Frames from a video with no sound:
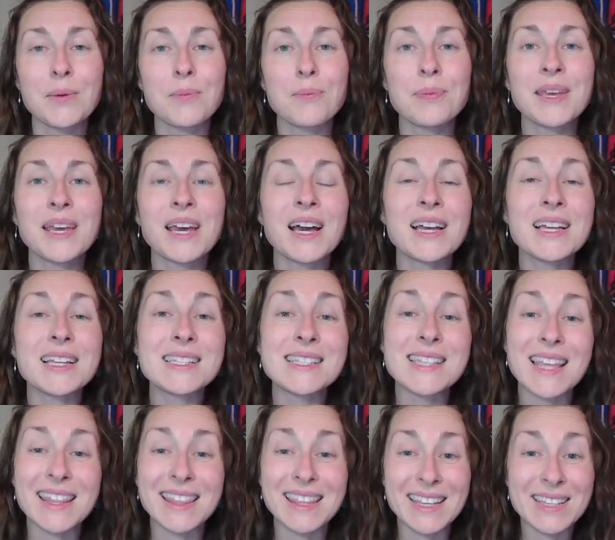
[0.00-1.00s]
Because
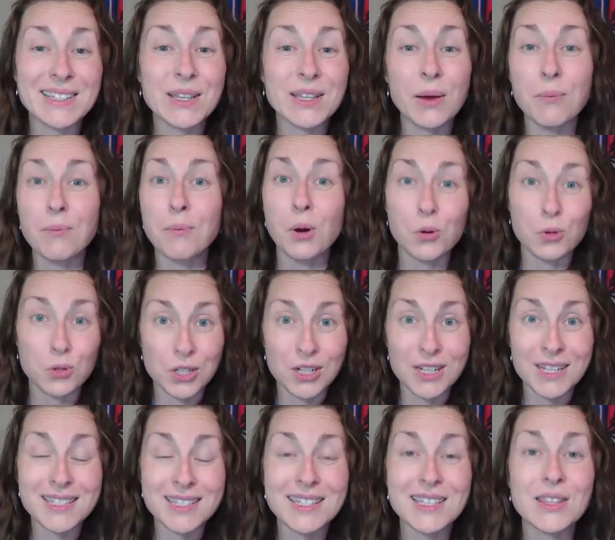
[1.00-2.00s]
these
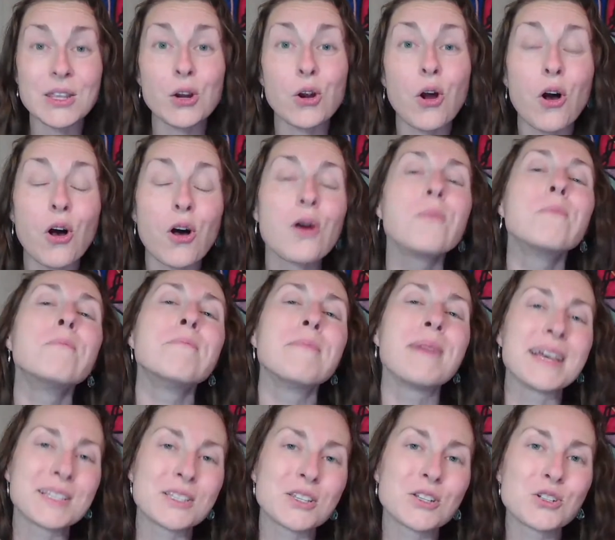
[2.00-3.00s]
emotions, they're all
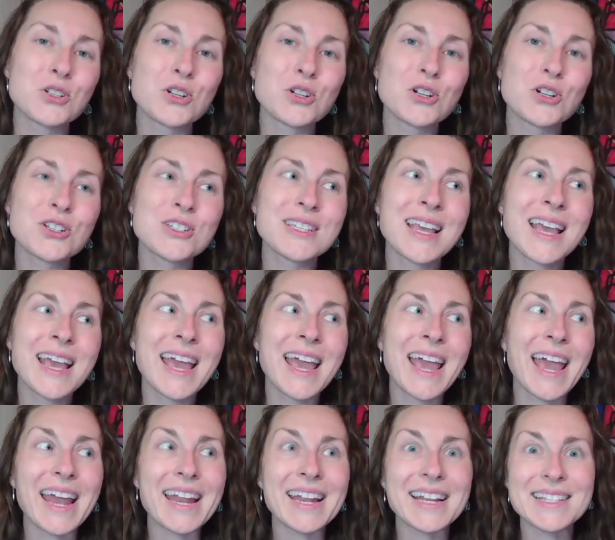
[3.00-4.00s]
messengers
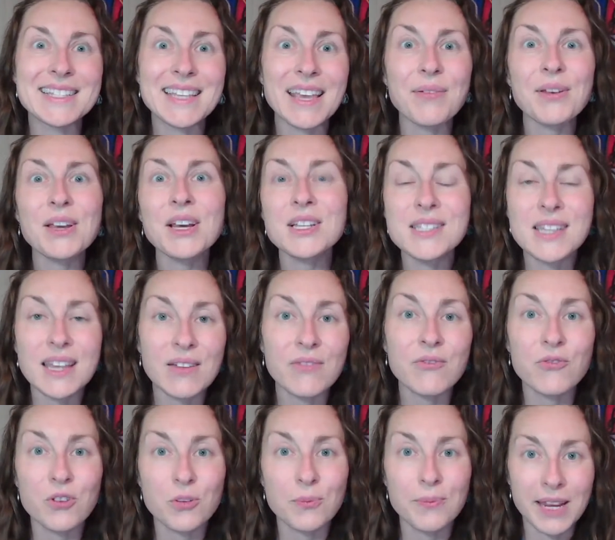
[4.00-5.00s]
and it's giving us
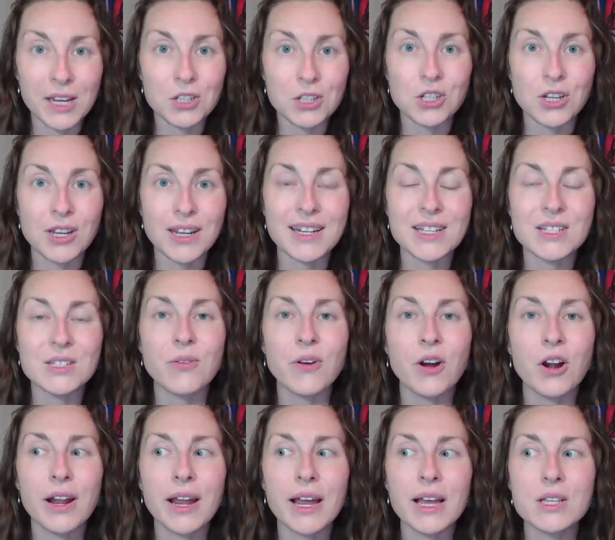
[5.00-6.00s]
information as
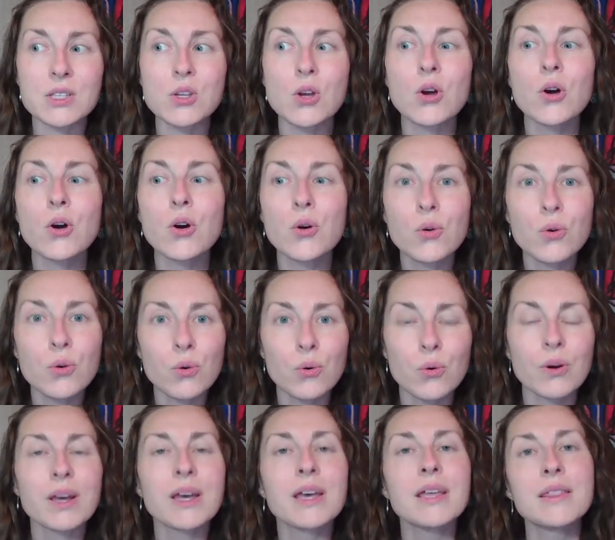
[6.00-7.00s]
far as,
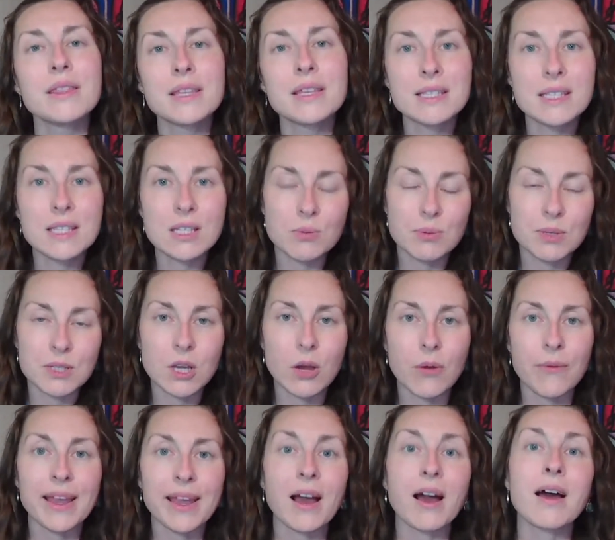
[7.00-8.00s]
this is what's
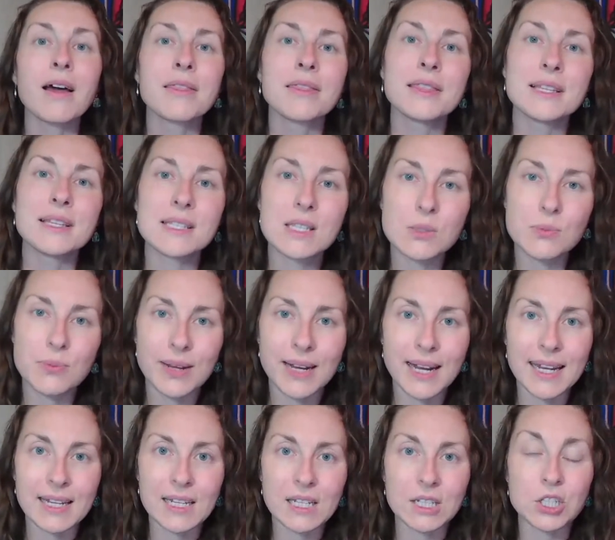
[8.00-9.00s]
going on. This is what
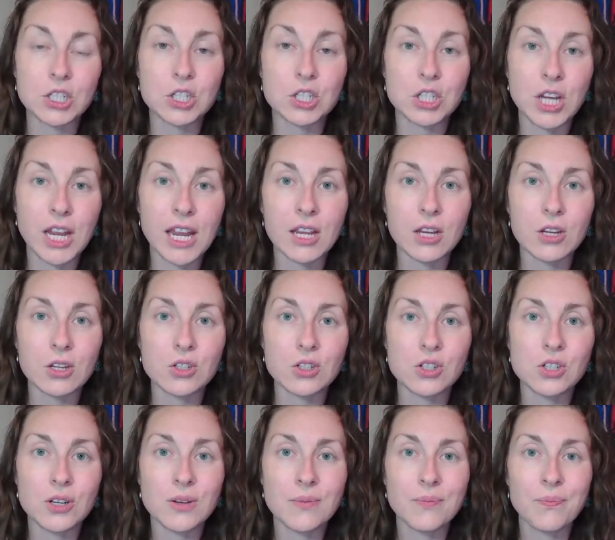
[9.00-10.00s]
I need to
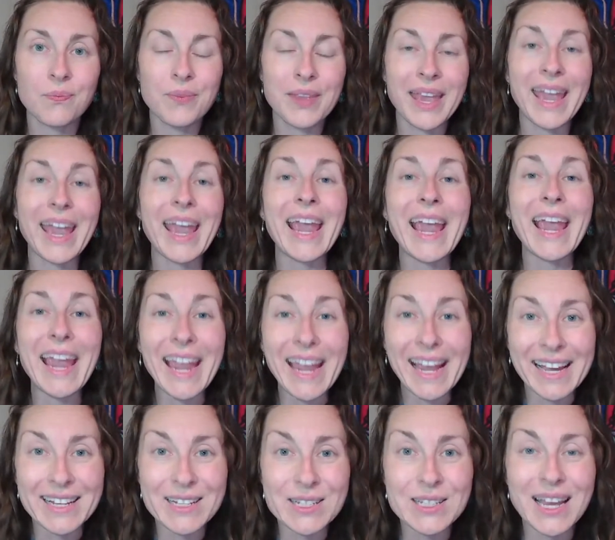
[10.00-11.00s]
change.
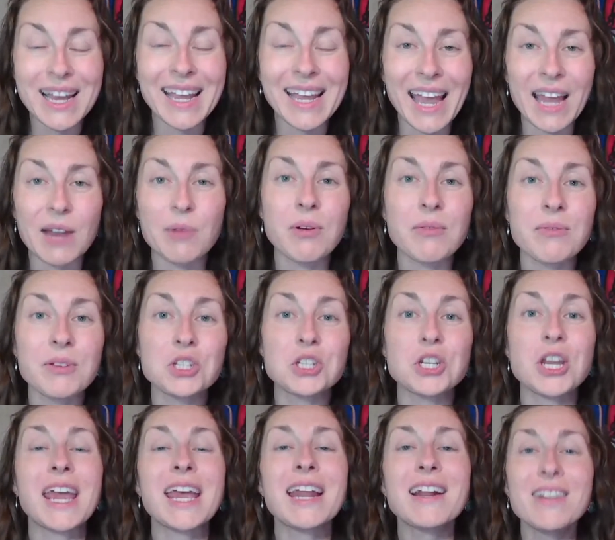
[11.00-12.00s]
And again, when we
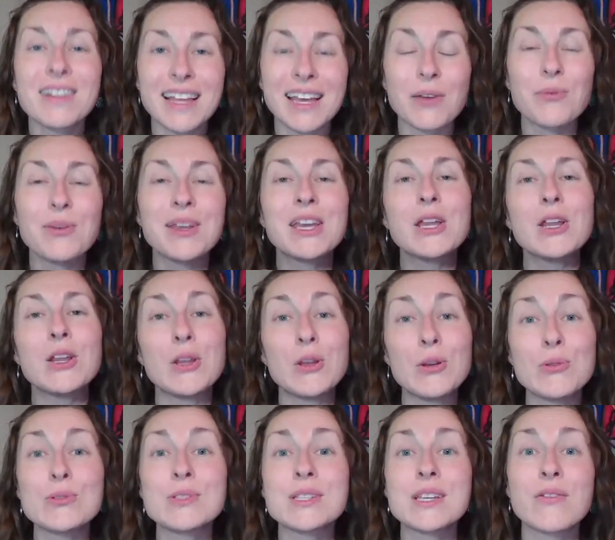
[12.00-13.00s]
channel it, we can
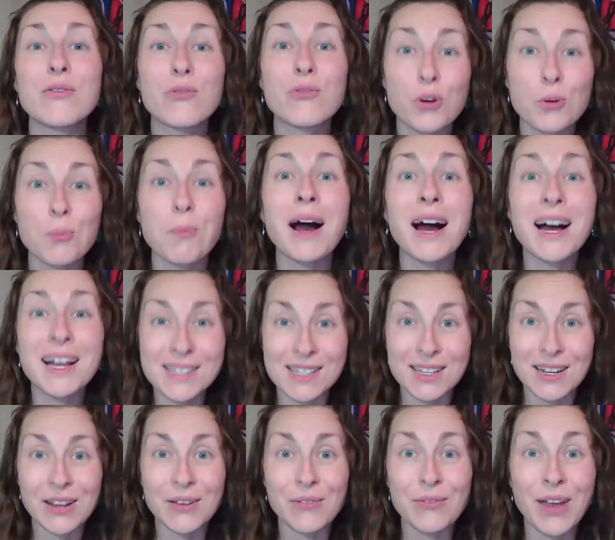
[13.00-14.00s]
use it for
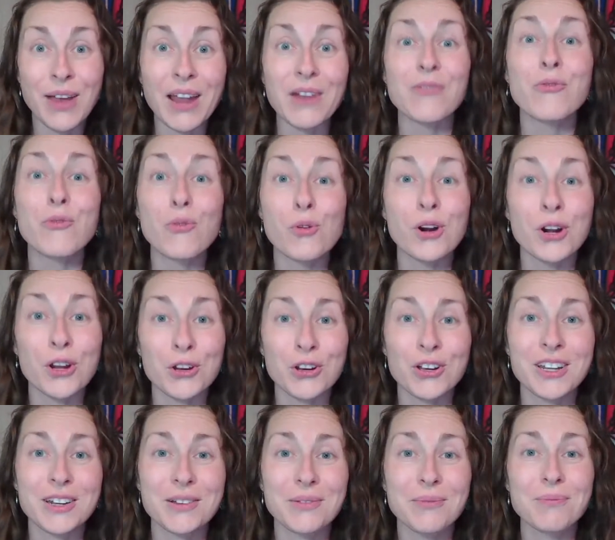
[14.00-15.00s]
positive and for good.